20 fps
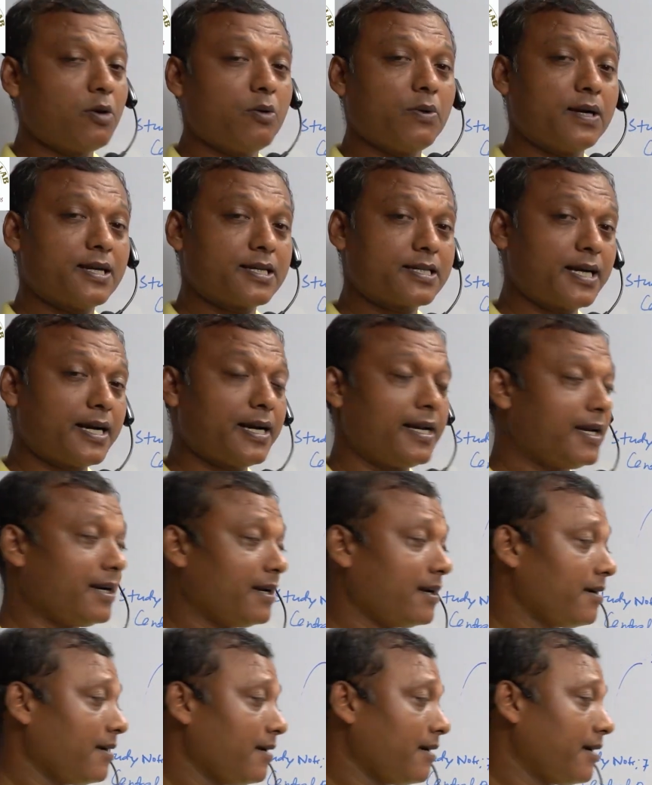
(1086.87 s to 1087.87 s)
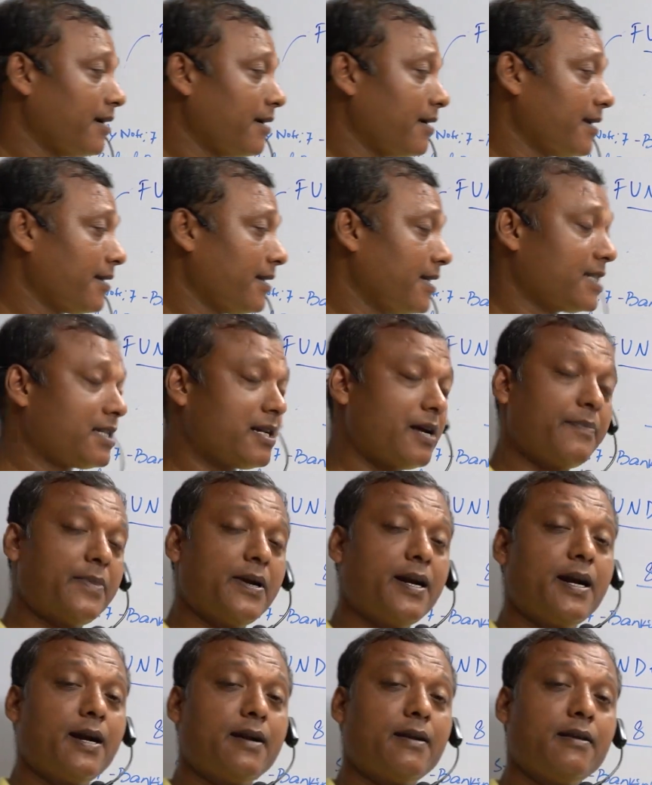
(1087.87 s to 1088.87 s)
We will study under this chapter
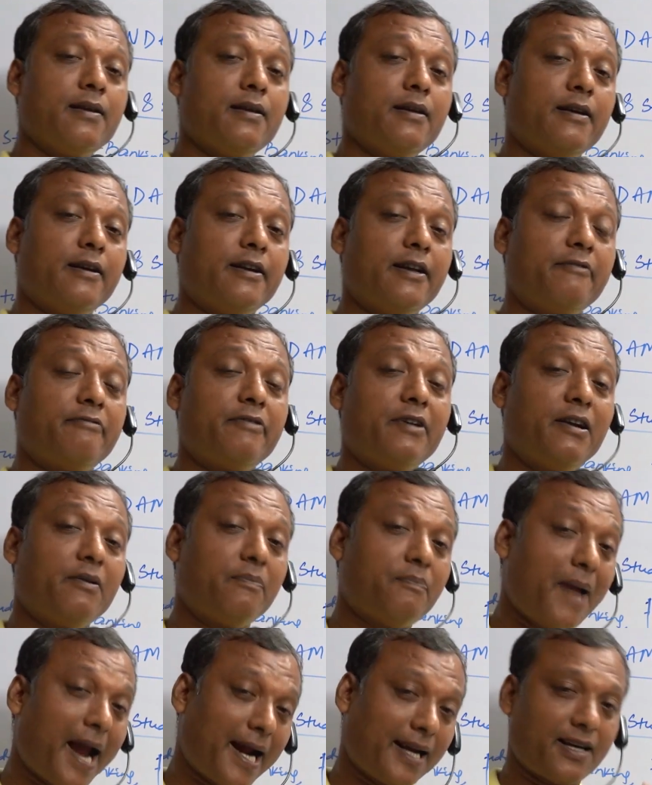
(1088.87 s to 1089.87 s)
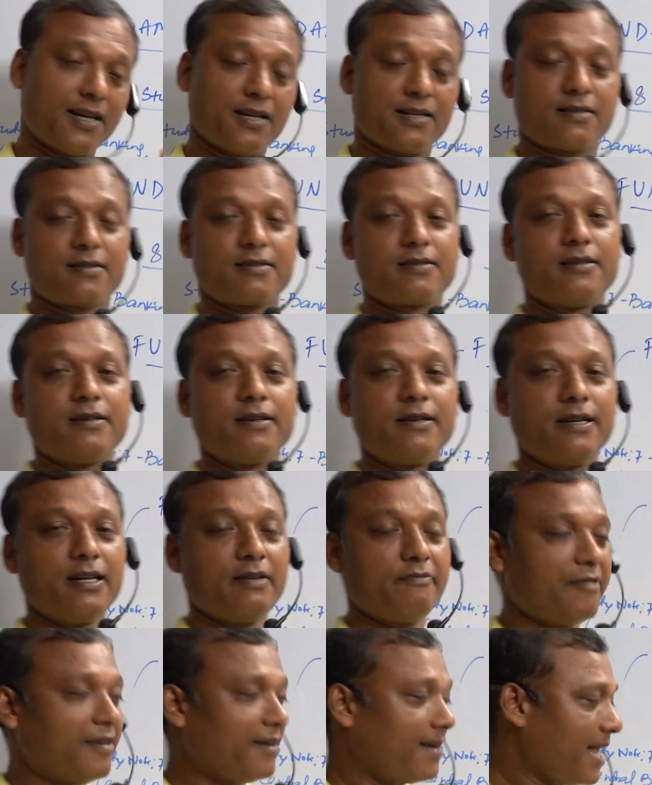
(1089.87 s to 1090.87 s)
head different factors,
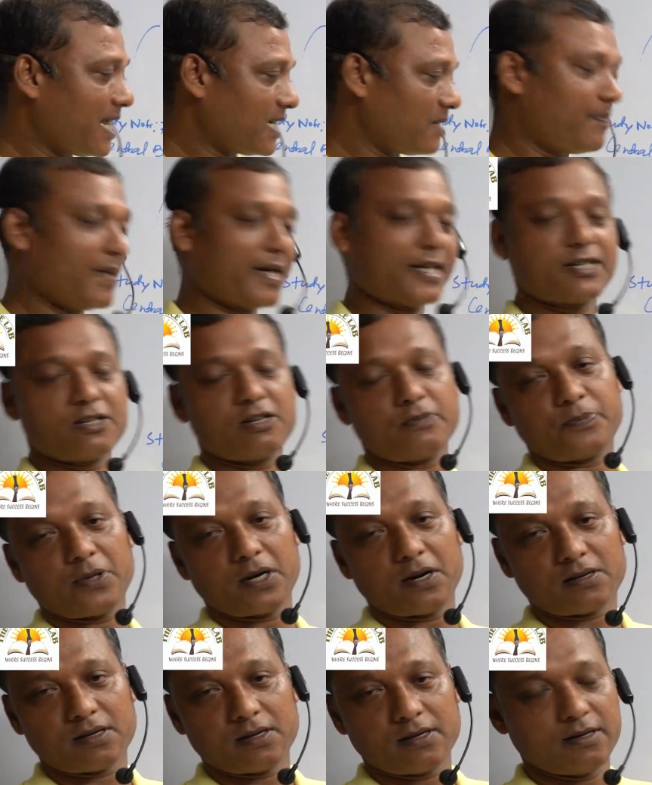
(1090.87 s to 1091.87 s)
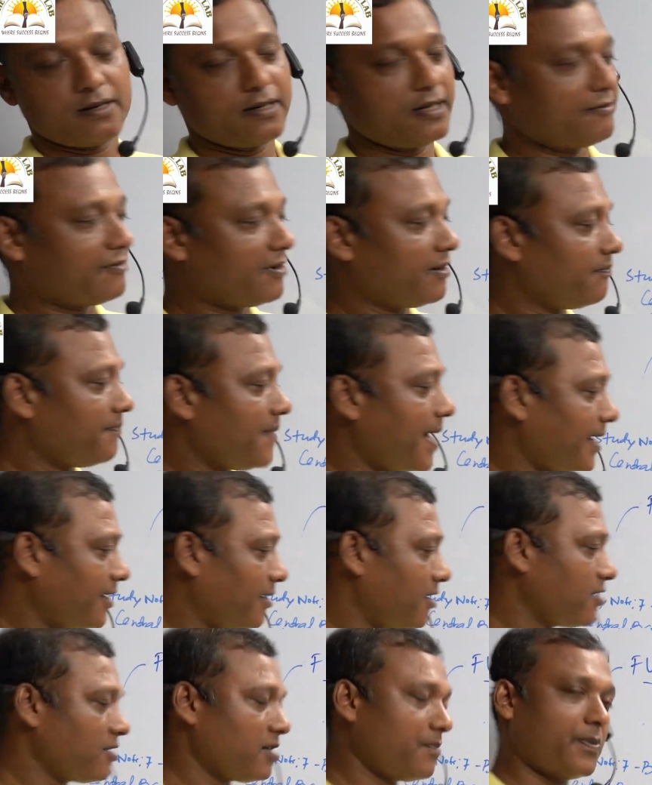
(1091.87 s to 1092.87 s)
different aspects of production, different
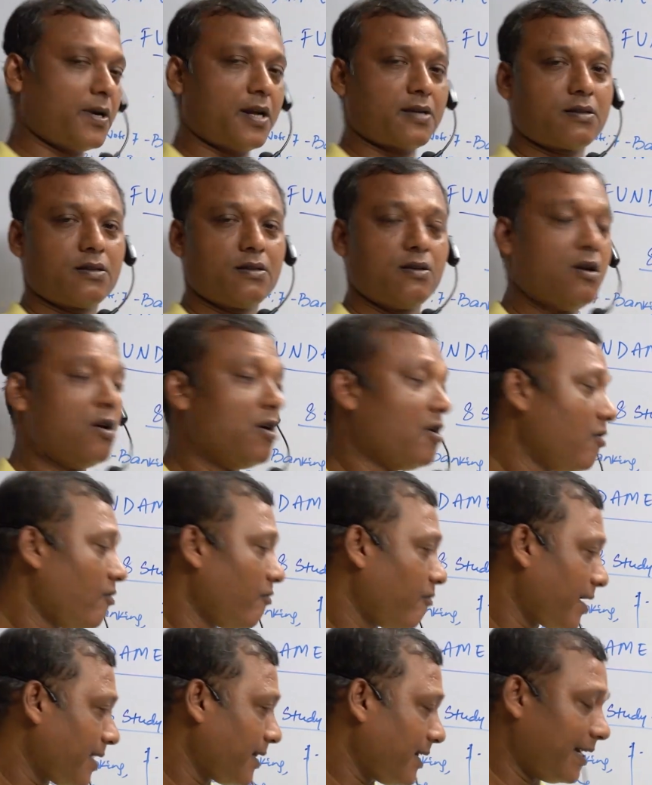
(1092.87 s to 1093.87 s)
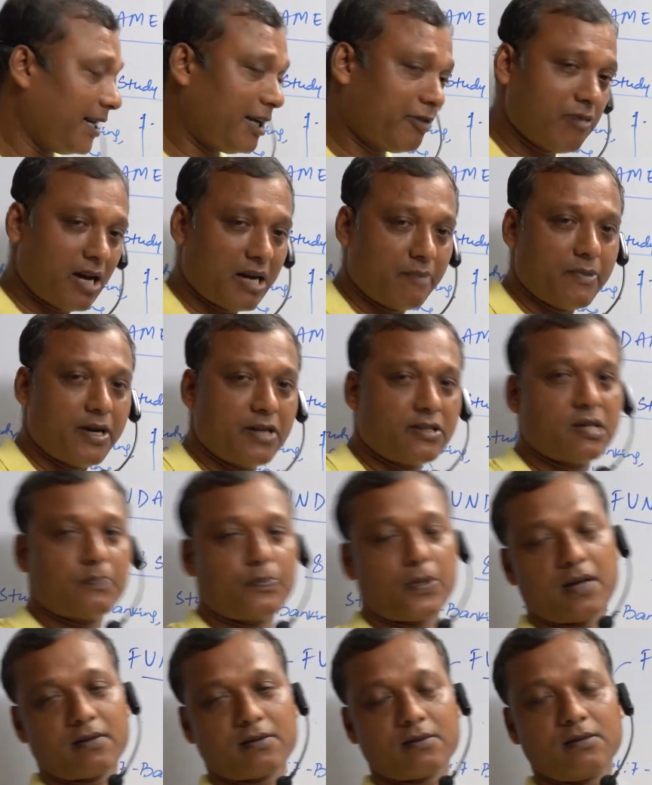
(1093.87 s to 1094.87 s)
factors of production. What are the requirements of
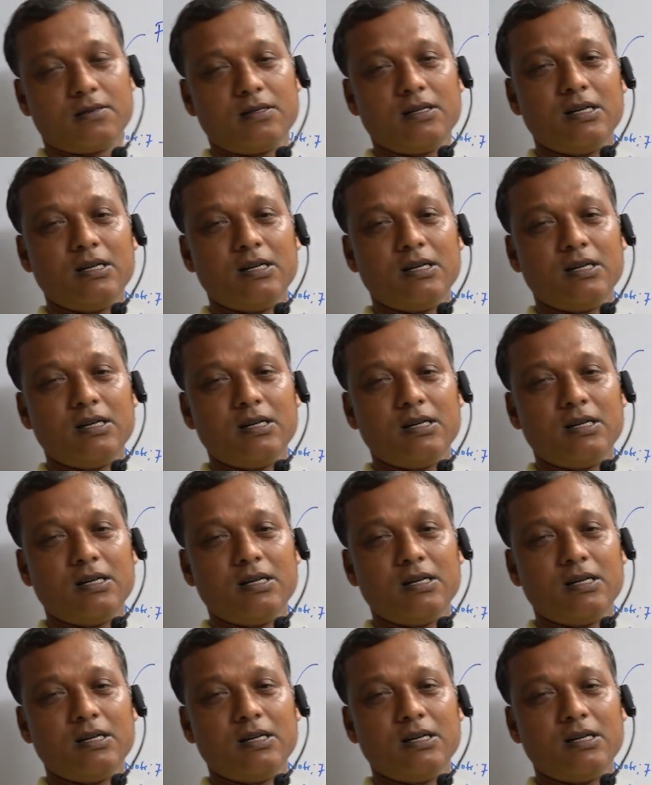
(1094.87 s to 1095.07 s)
production?